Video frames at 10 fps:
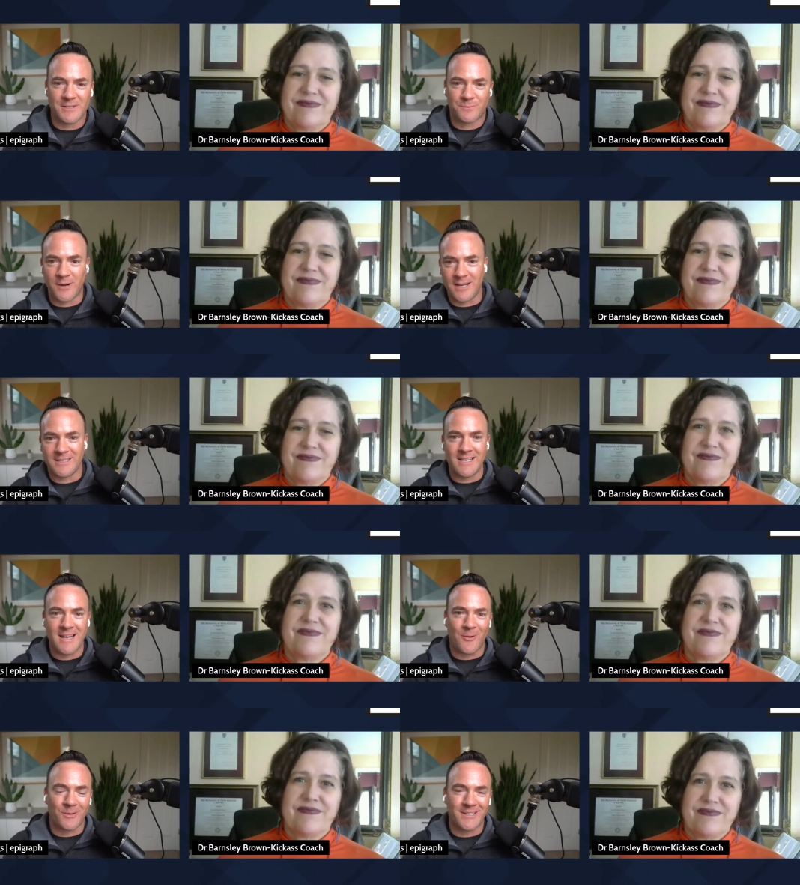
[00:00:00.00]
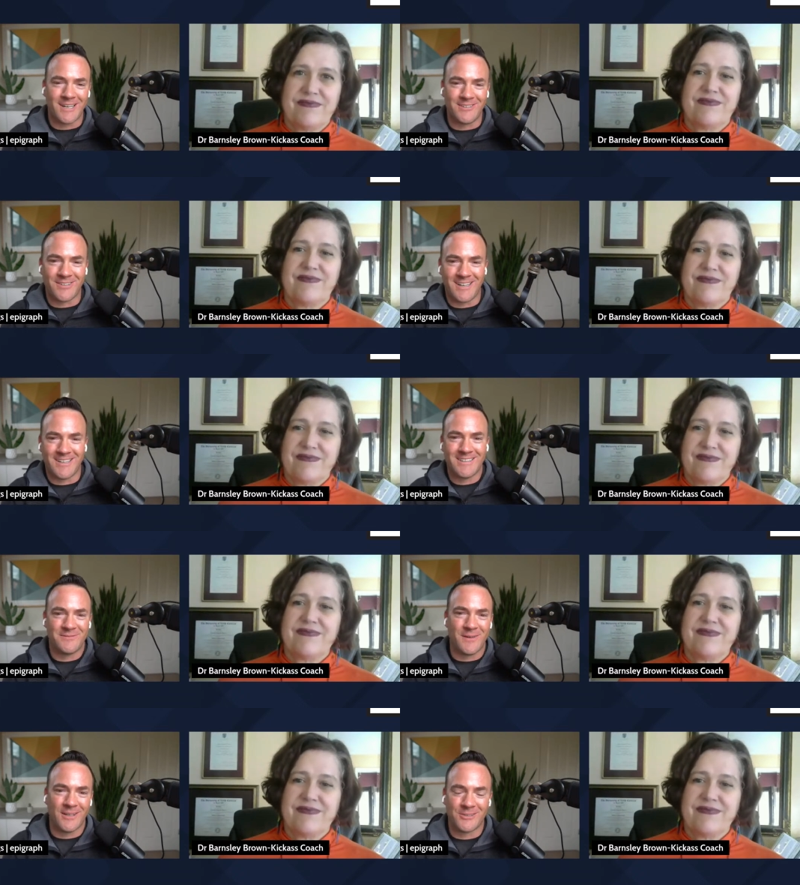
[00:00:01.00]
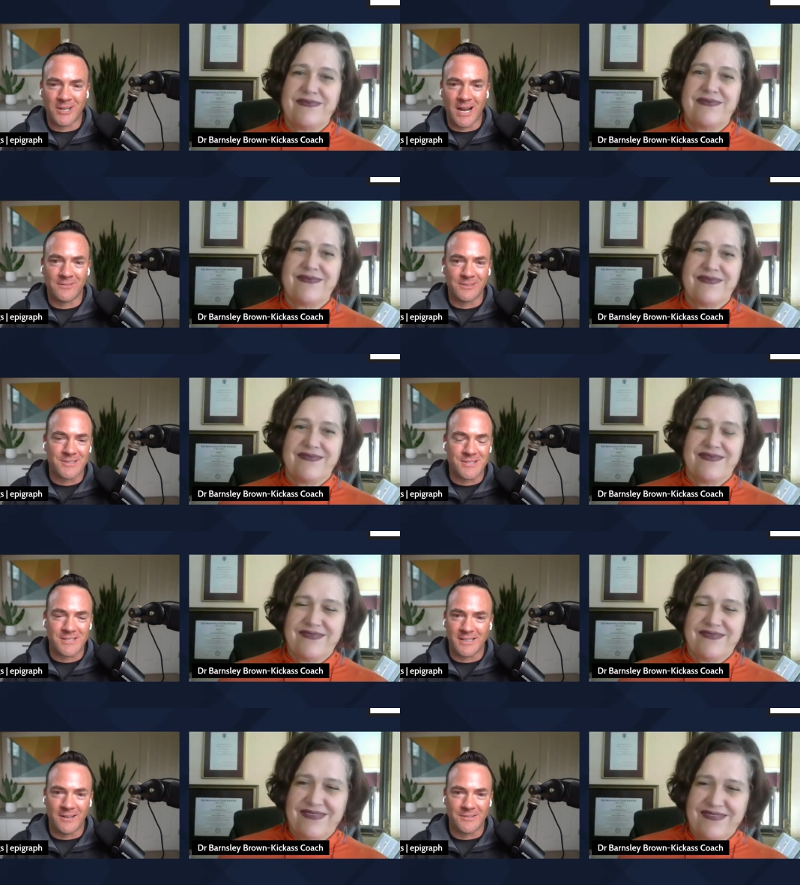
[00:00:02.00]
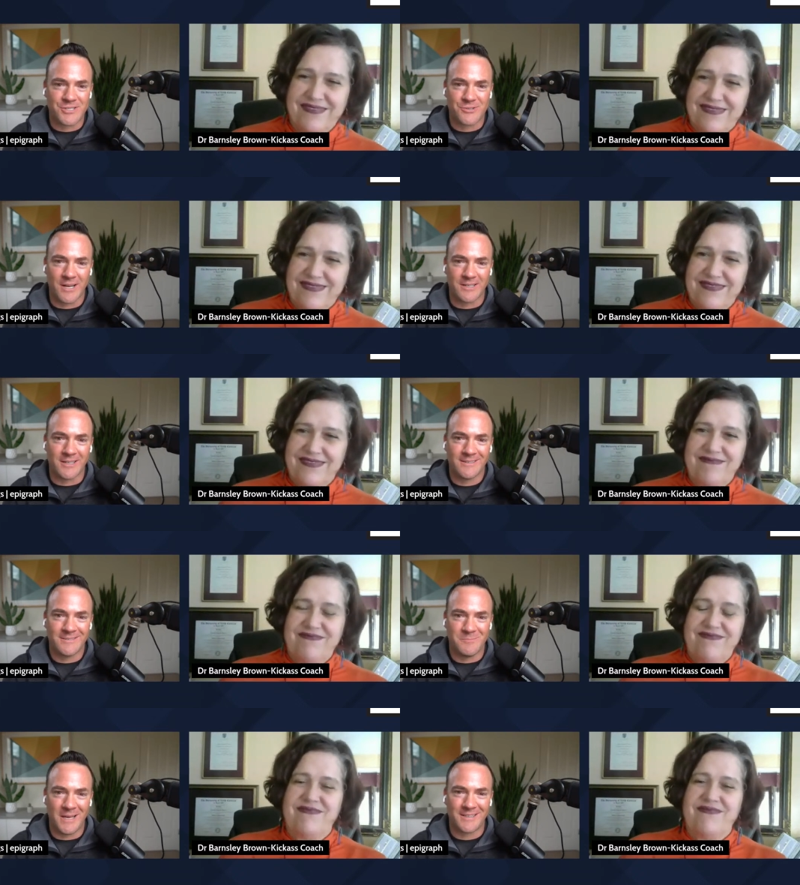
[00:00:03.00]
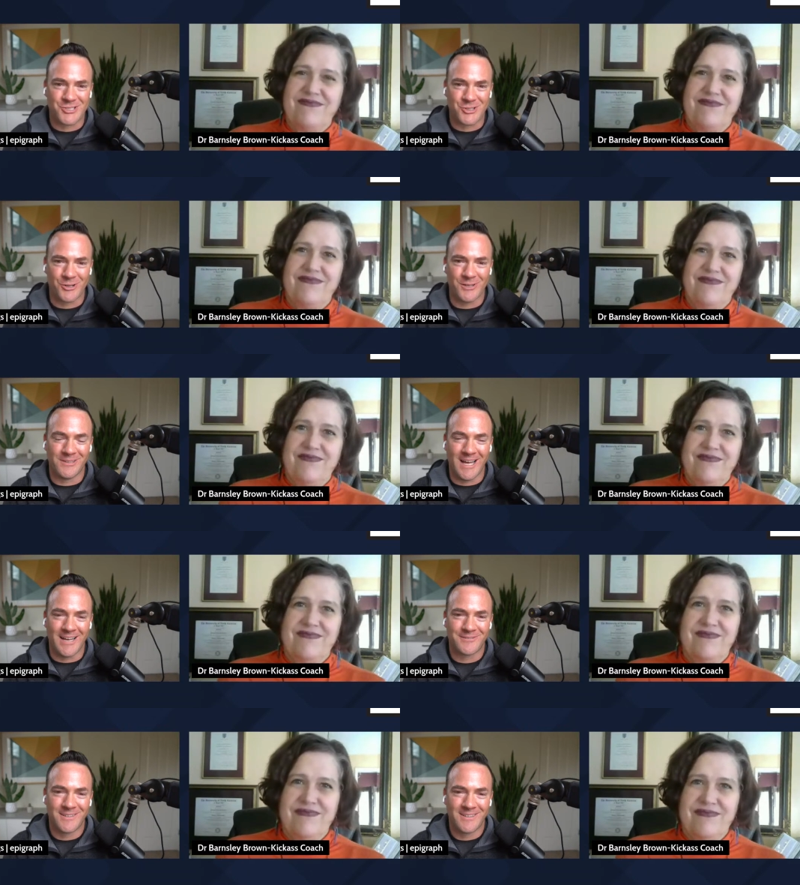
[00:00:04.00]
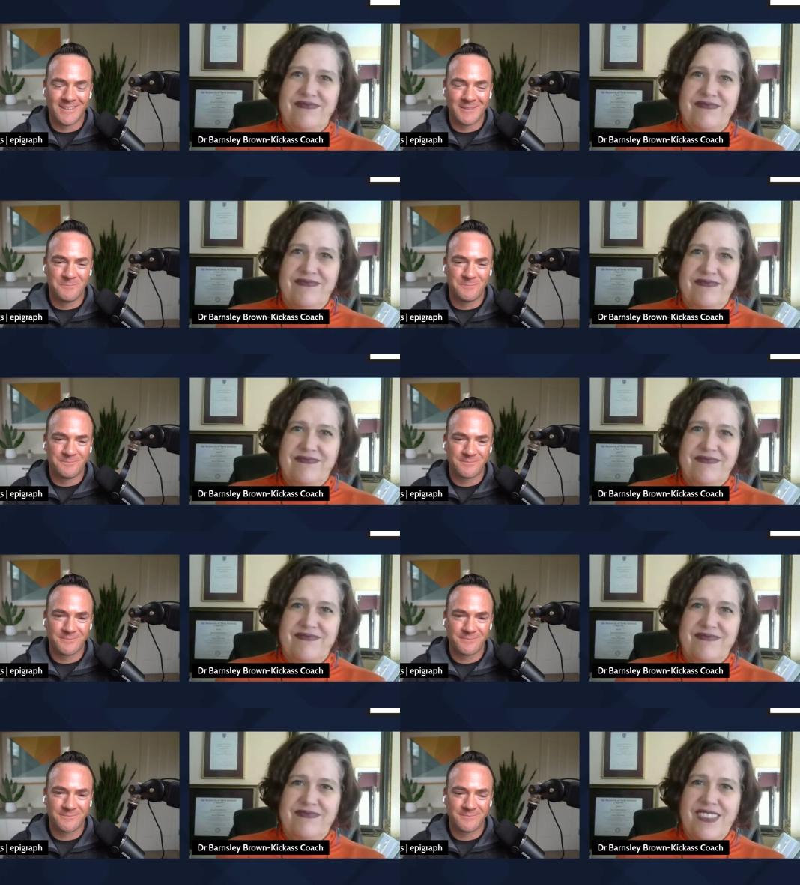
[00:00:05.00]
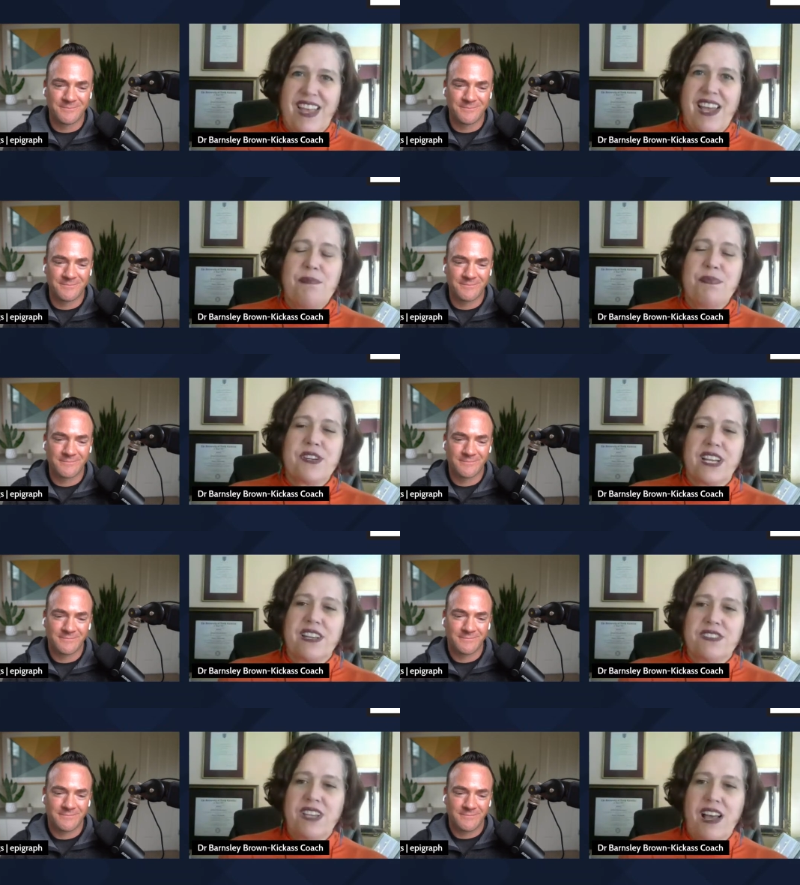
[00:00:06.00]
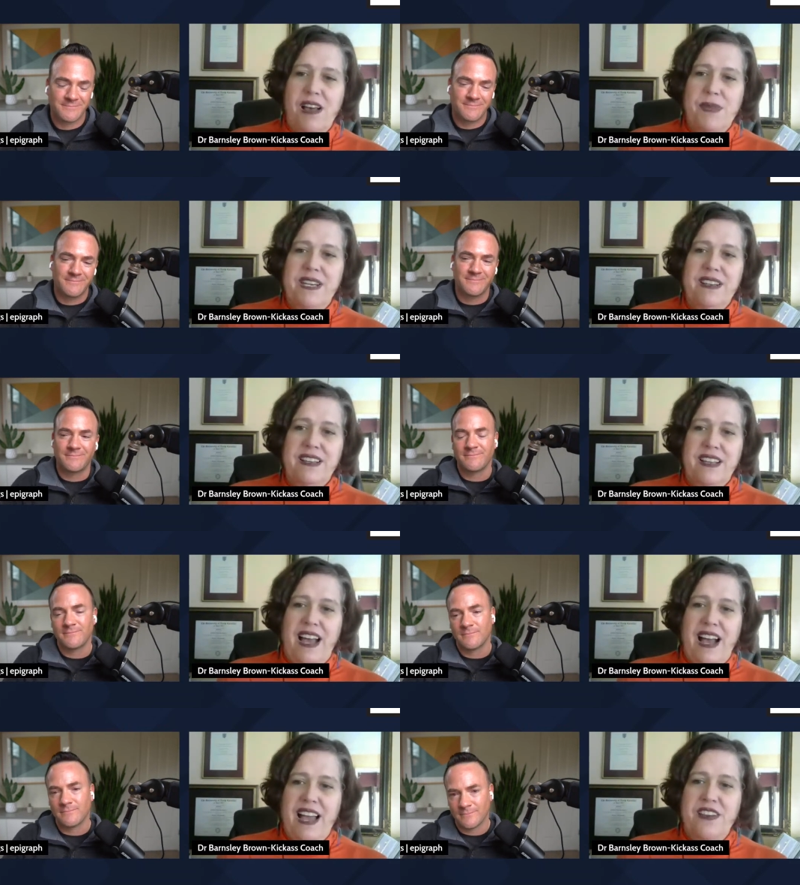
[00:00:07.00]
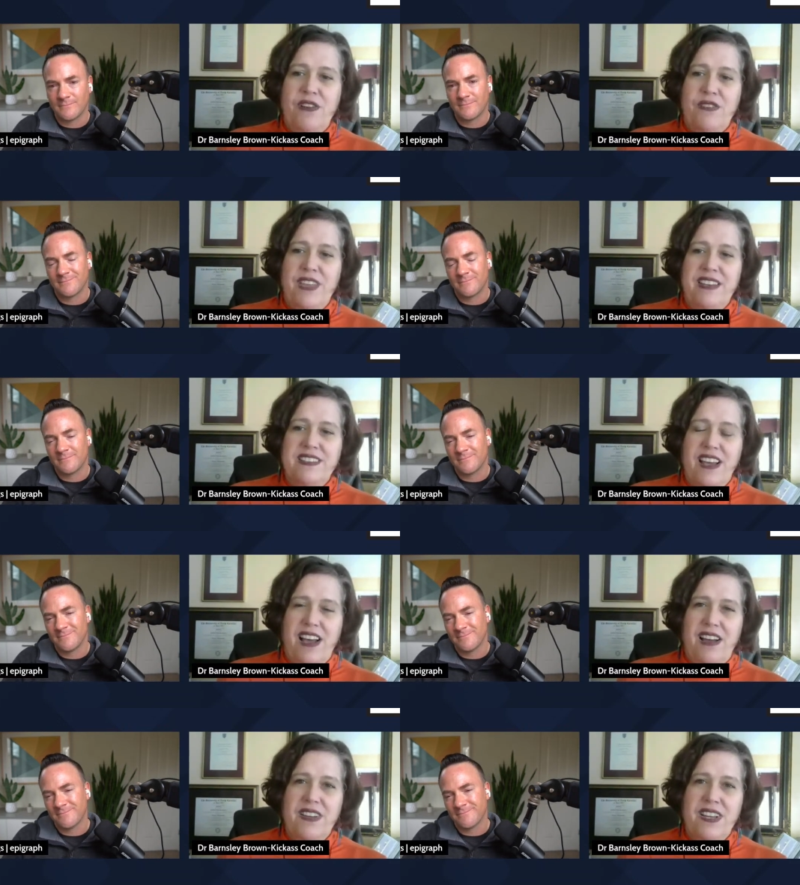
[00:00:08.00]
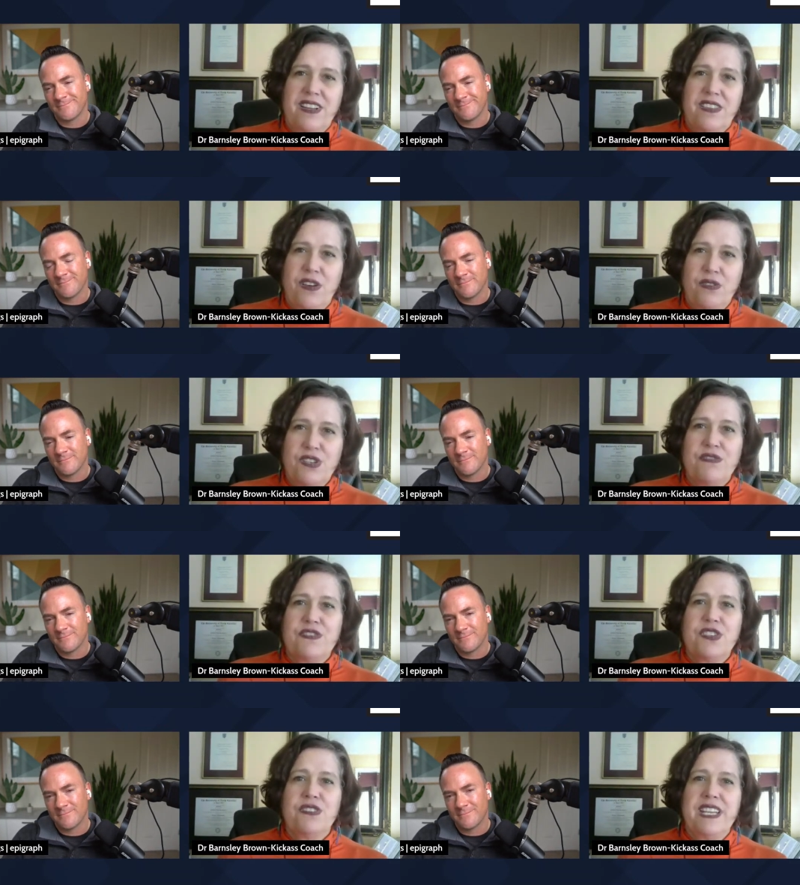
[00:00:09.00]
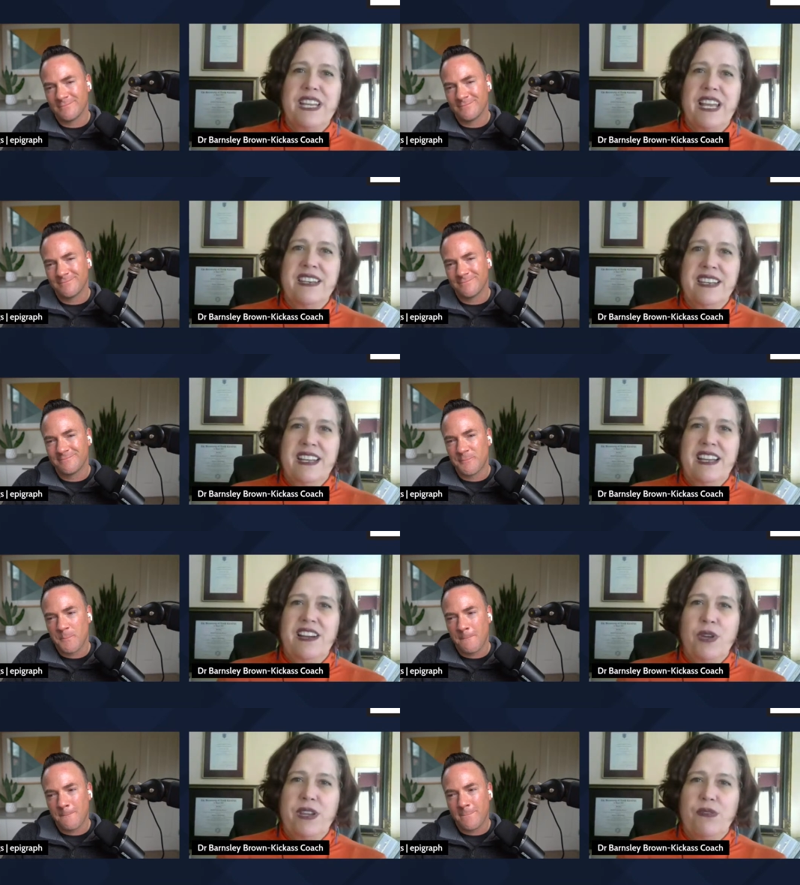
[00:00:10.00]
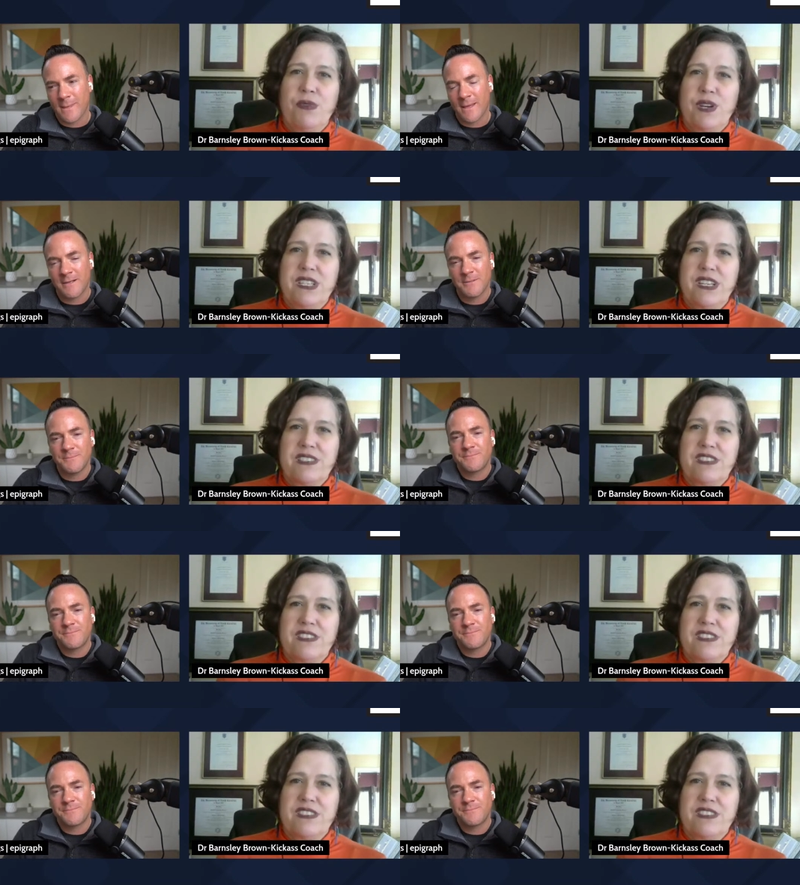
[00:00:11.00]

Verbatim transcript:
Speaker 1: friend in the network of uh, fellow travelers and, you know, just trying to make this journey of life.
Speaker 2: I appreciate you, Tom. And I know that uh, those who've tuned in, we, we just